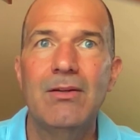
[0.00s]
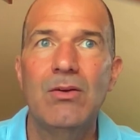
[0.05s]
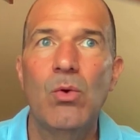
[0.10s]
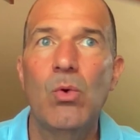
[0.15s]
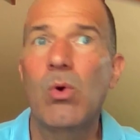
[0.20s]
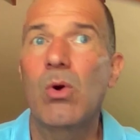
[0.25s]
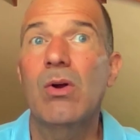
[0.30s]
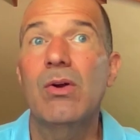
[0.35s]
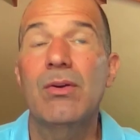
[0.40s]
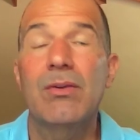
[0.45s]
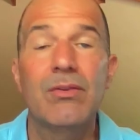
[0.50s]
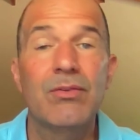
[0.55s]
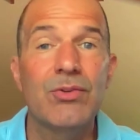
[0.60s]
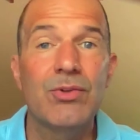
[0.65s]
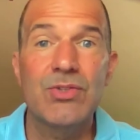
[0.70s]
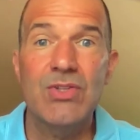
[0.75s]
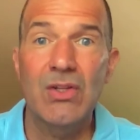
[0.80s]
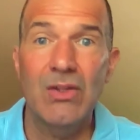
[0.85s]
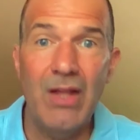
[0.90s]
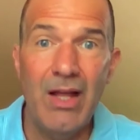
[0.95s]
or
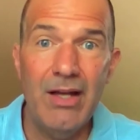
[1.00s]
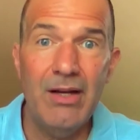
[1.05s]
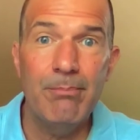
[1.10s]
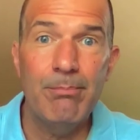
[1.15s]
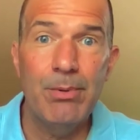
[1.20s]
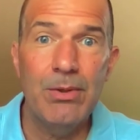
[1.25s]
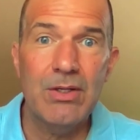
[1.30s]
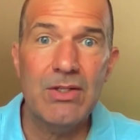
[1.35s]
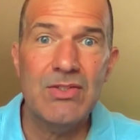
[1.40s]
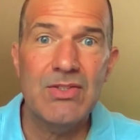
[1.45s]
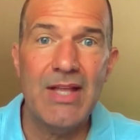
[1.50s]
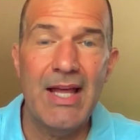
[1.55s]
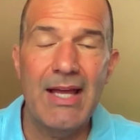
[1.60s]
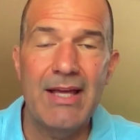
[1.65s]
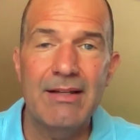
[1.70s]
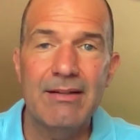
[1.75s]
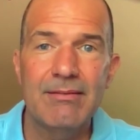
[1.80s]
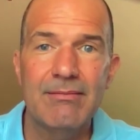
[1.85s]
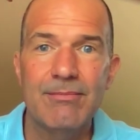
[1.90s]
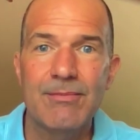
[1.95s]
there's a lot of books that
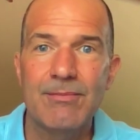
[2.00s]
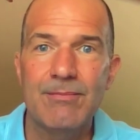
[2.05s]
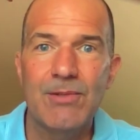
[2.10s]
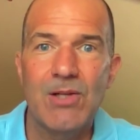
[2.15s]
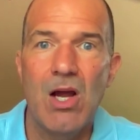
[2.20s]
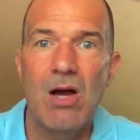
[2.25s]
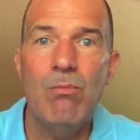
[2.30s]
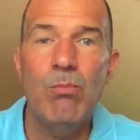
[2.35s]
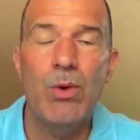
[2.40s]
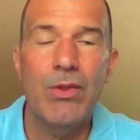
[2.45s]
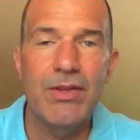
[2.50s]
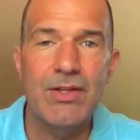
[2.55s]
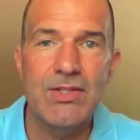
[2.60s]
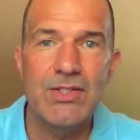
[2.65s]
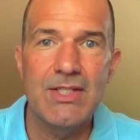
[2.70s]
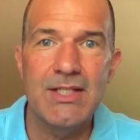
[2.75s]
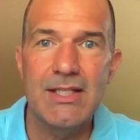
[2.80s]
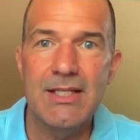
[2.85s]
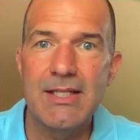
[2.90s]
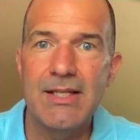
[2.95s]
come with a
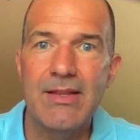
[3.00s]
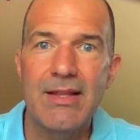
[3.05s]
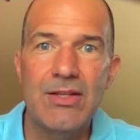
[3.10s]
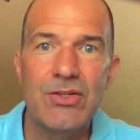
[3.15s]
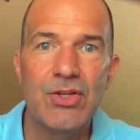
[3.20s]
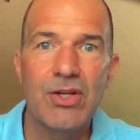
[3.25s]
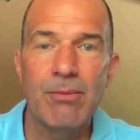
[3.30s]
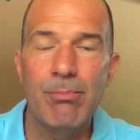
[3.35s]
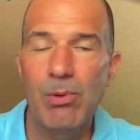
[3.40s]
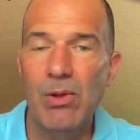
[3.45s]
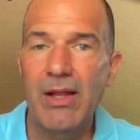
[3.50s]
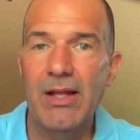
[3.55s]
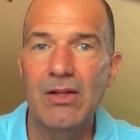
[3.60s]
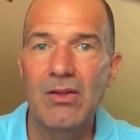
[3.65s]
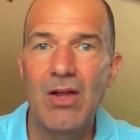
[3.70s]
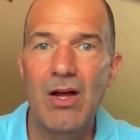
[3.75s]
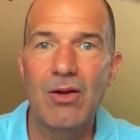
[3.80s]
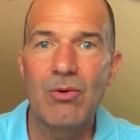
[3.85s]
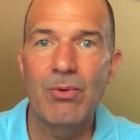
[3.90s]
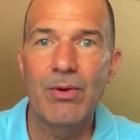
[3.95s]
CD that you can play
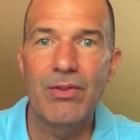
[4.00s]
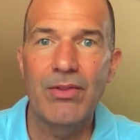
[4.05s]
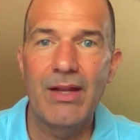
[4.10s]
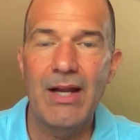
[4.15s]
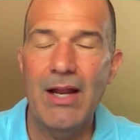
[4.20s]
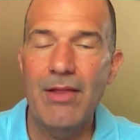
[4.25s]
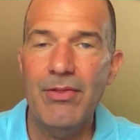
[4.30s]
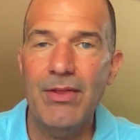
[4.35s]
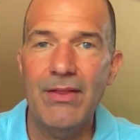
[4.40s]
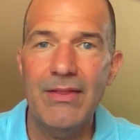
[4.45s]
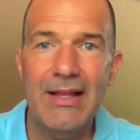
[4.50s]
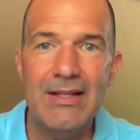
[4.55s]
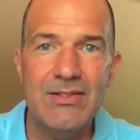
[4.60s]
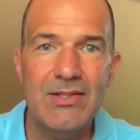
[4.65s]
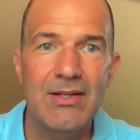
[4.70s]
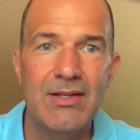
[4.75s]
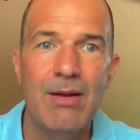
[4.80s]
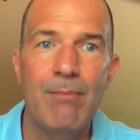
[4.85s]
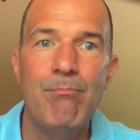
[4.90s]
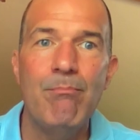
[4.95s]
along with. And I think that's
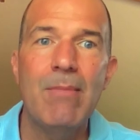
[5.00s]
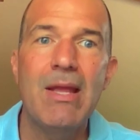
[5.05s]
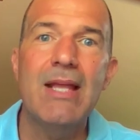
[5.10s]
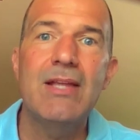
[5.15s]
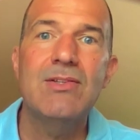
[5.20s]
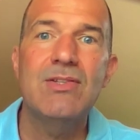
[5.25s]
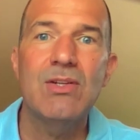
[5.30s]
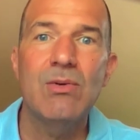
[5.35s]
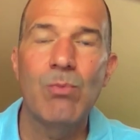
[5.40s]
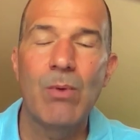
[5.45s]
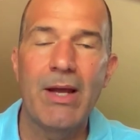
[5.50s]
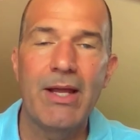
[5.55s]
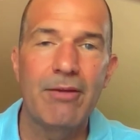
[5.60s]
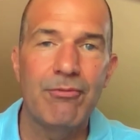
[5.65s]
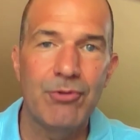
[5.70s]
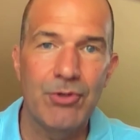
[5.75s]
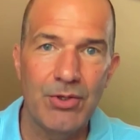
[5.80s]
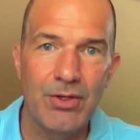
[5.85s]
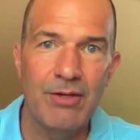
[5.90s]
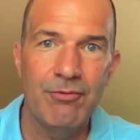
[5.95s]
an amazing way
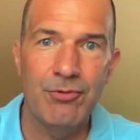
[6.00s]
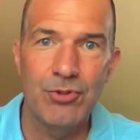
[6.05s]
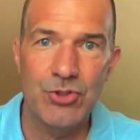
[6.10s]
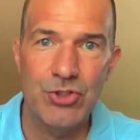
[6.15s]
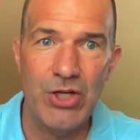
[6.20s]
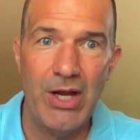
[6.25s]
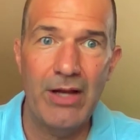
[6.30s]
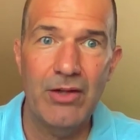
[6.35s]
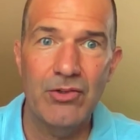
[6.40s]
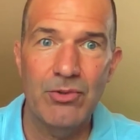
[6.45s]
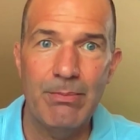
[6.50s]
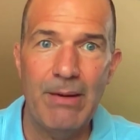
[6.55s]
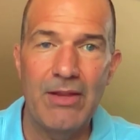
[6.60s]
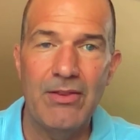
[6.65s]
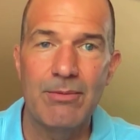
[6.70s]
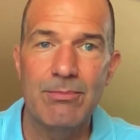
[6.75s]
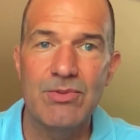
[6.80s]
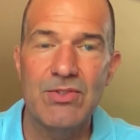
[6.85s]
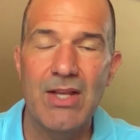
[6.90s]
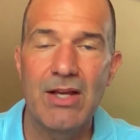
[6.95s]
if your child's by
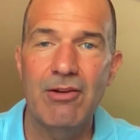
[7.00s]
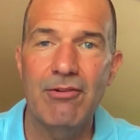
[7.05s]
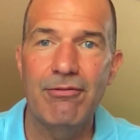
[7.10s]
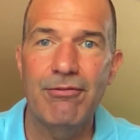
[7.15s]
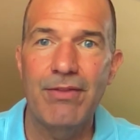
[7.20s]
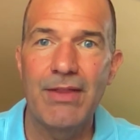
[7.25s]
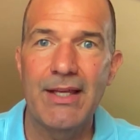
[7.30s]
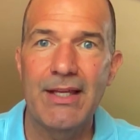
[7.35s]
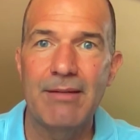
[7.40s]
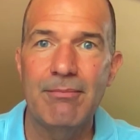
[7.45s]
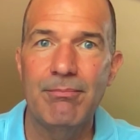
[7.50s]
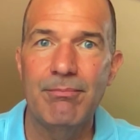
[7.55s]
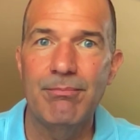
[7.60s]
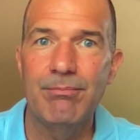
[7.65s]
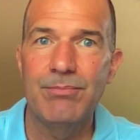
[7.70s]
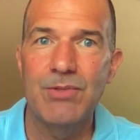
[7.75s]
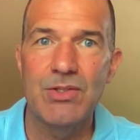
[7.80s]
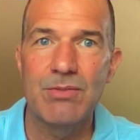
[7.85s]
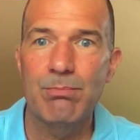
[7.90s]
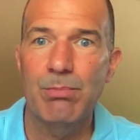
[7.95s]
themselves, they can
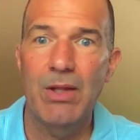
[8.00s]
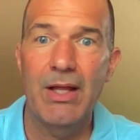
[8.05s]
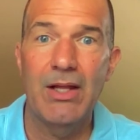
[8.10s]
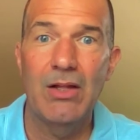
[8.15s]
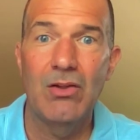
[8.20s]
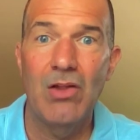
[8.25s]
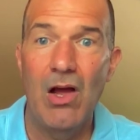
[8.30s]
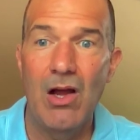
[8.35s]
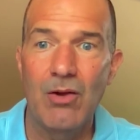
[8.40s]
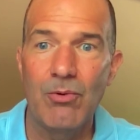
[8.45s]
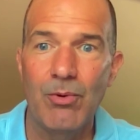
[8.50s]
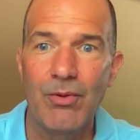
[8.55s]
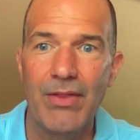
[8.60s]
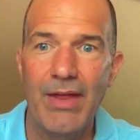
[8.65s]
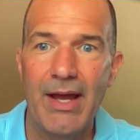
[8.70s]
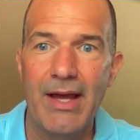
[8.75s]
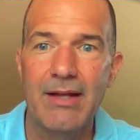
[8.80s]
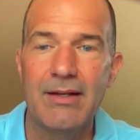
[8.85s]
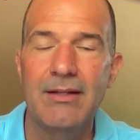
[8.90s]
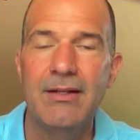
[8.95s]
just play along with
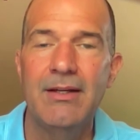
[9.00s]
that.